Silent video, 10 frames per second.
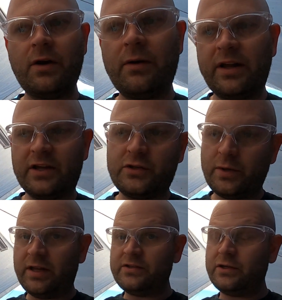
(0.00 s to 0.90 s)
Alright guys,
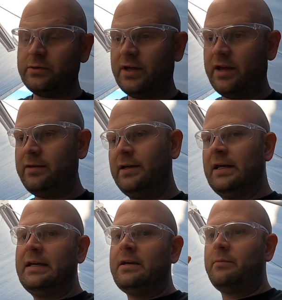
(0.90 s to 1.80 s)
so it is a new day,
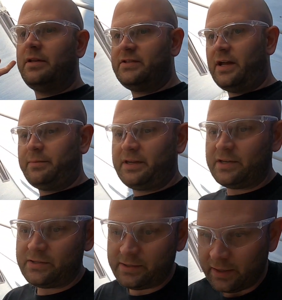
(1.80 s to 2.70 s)
but it's not
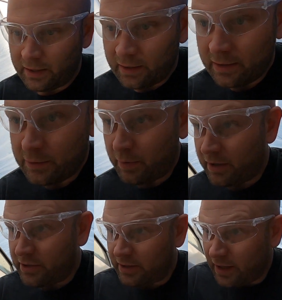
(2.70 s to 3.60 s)
because this
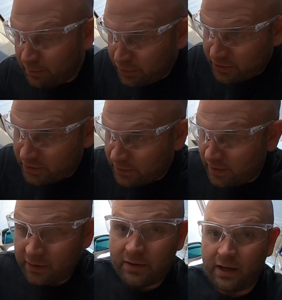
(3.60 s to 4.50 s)
project got pushed into
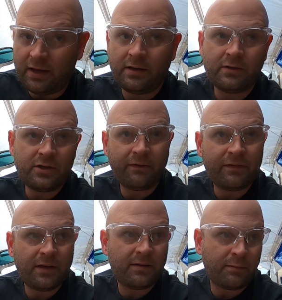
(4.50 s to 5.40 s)
another day. Jeff
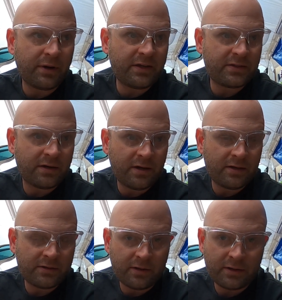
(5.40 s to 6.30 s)
needed the brakes done on
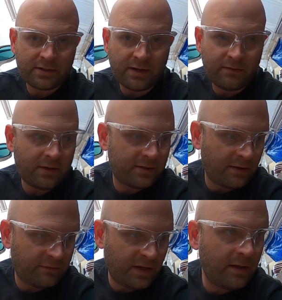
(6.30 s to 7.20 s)
his RX7, his
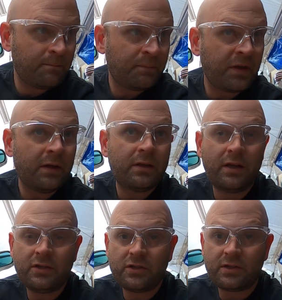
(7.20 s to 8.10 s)
FD,
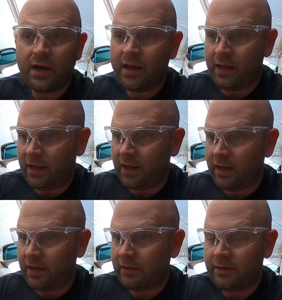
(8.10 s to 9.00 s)
that he just got,
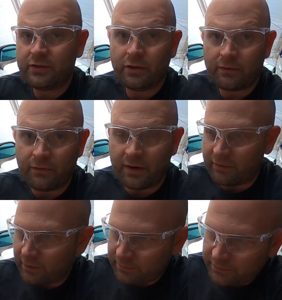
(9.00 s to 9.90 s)
and it took
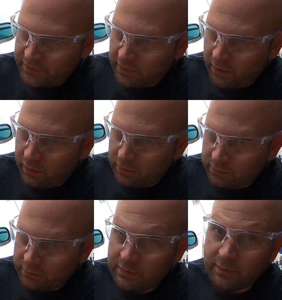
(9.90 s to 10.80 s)
forever. So
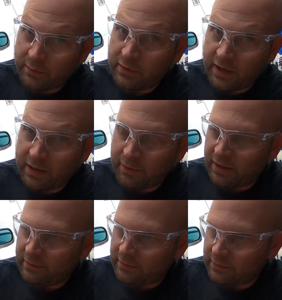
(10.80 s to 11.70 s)
we got him
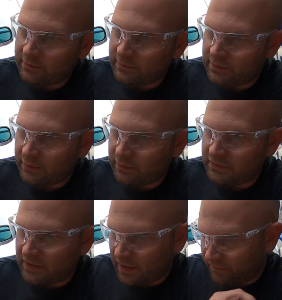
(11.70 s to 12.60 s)
on. You'll
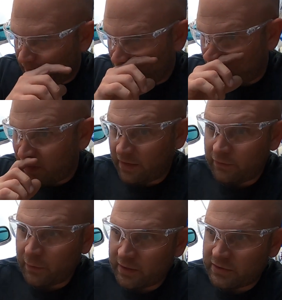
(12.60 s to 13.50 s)
have seen that video already
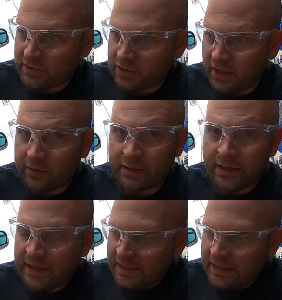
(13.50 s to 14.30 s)
if you're watching the channel.